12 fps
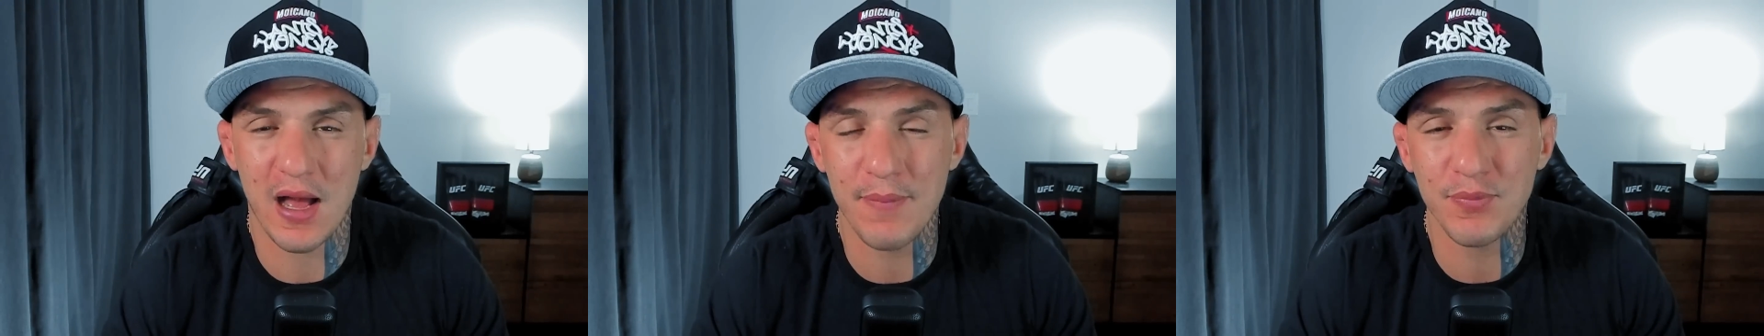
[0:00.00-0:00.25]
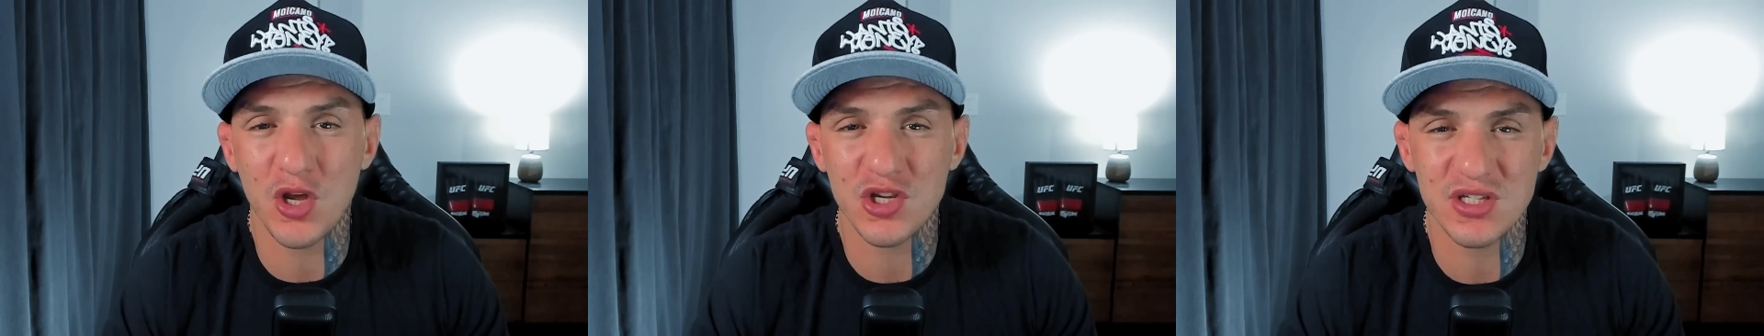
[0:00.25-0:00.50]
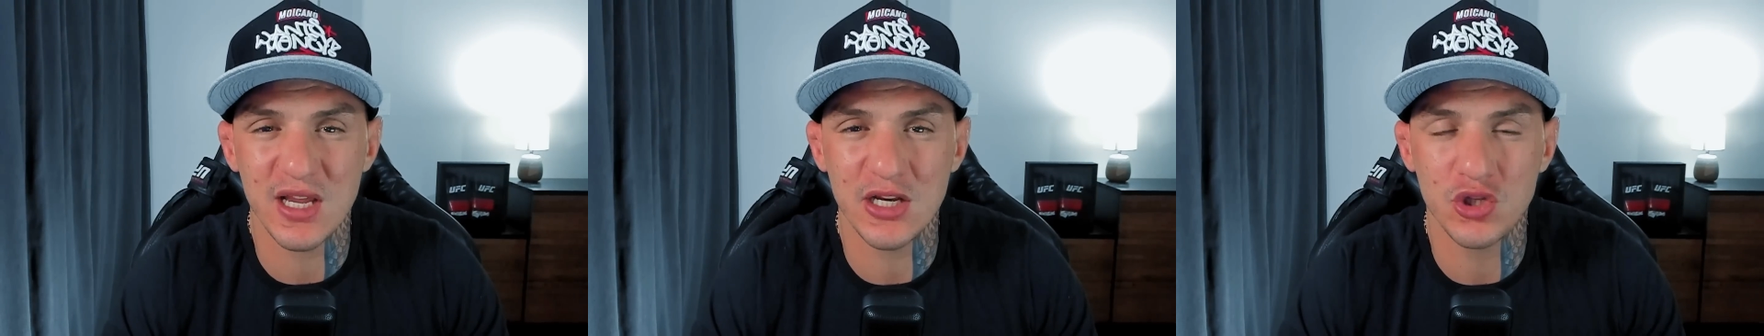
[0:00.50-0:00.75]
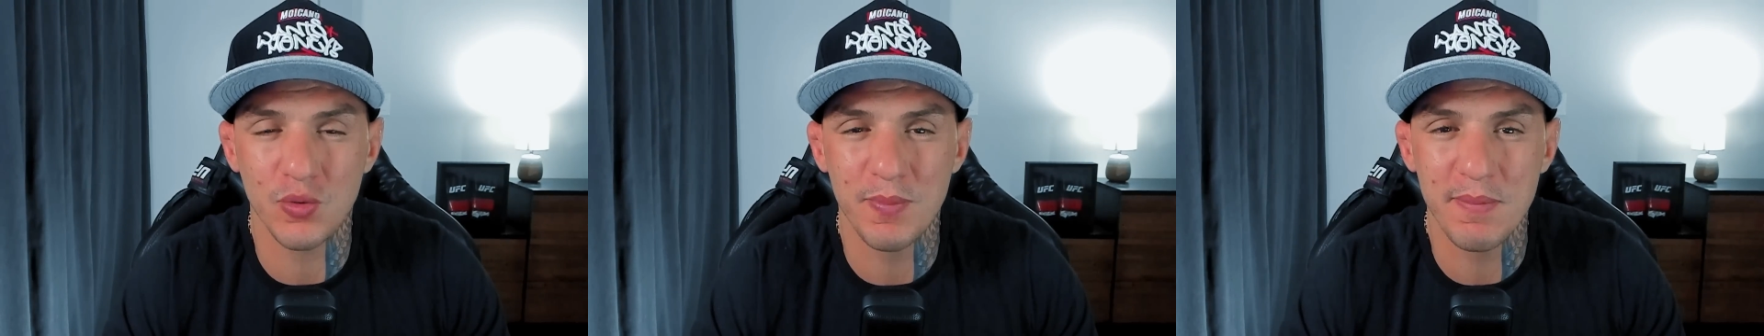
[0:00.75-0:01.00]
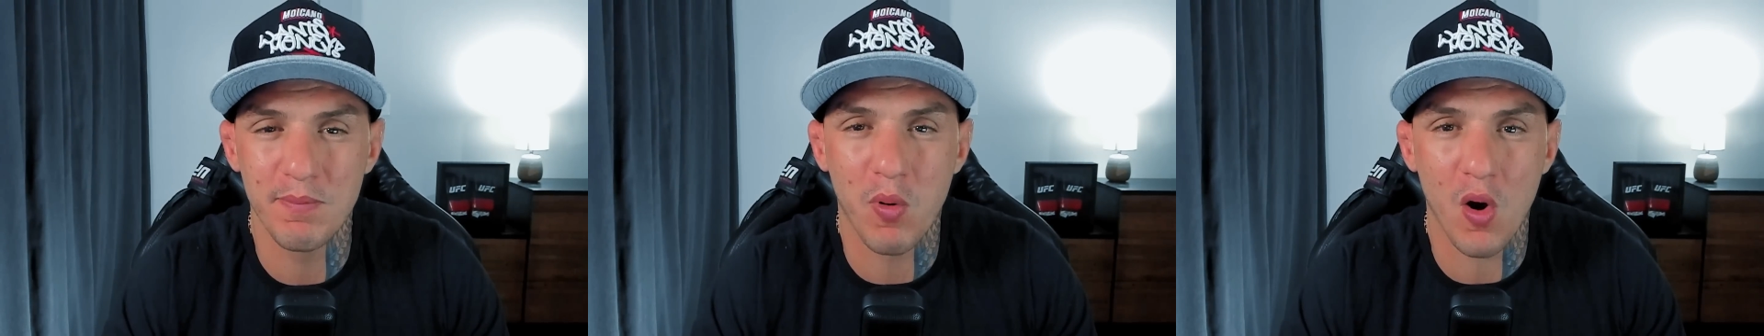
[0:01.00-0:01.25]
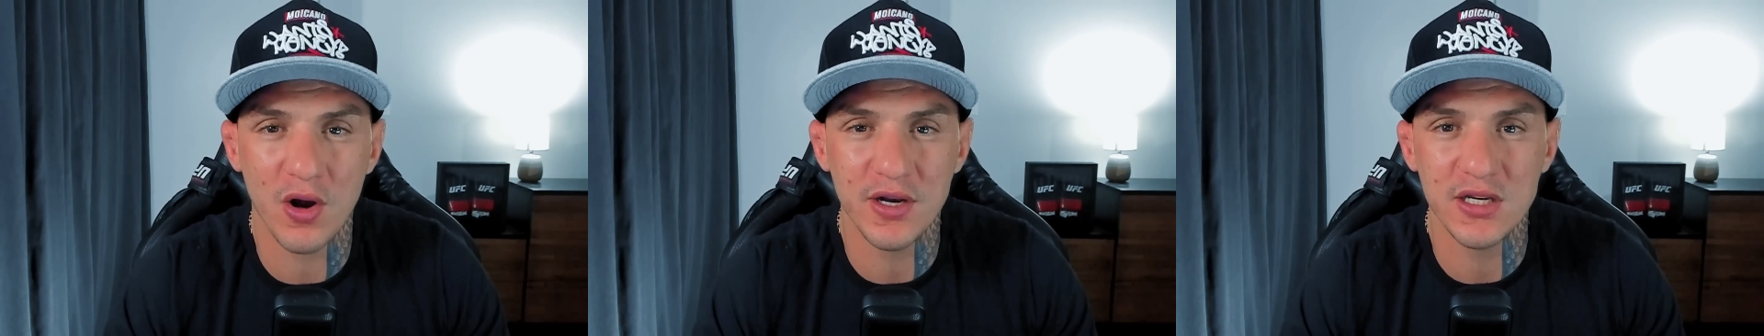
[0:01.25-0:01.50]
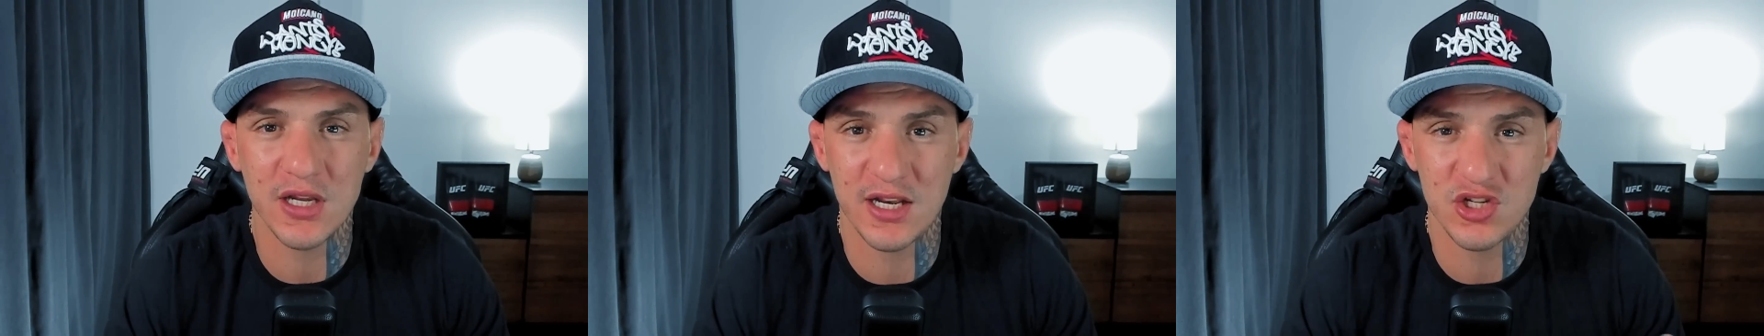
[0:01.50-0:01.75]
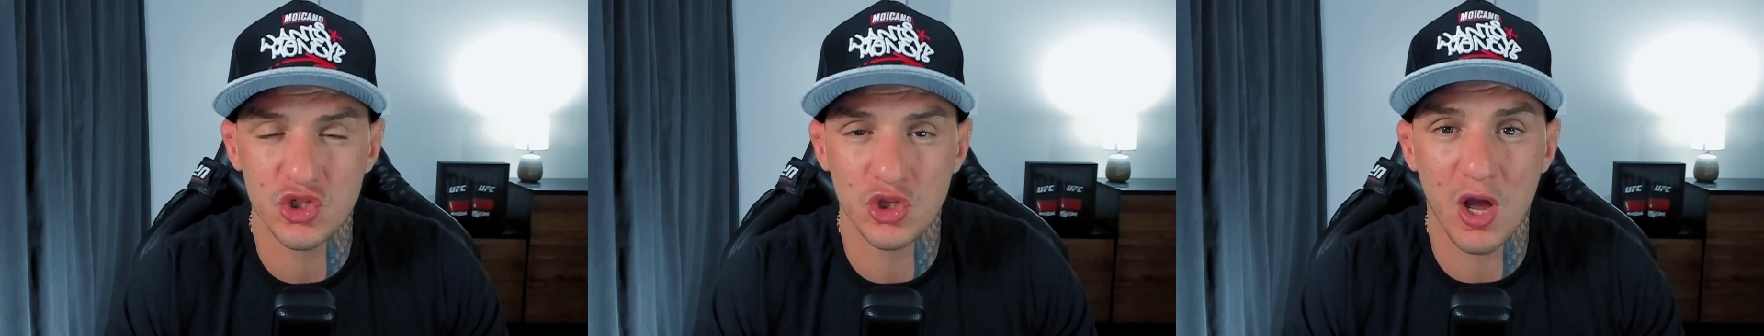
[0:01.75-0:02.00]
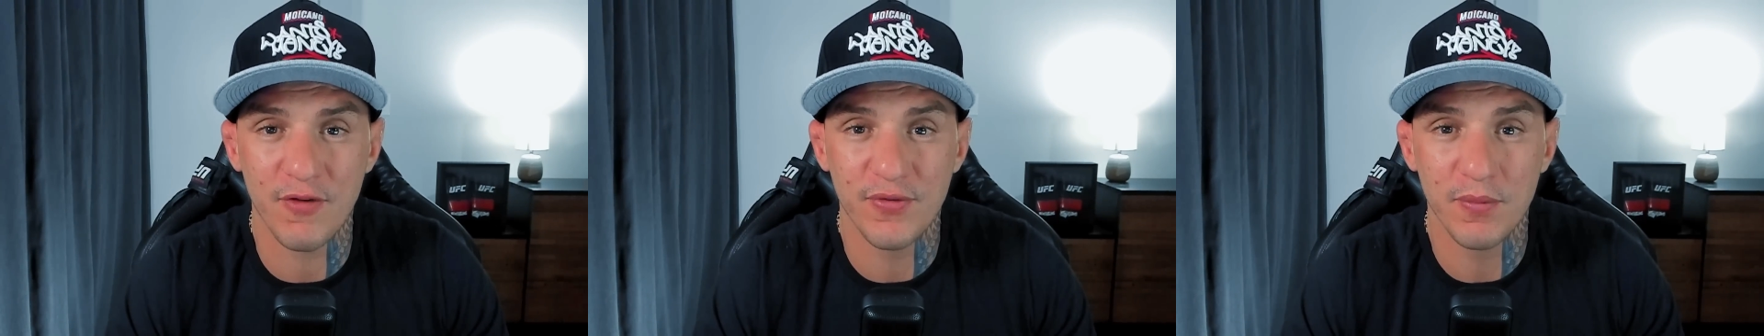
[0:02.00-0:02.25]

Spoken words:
I'm not saying to be boring and stuff,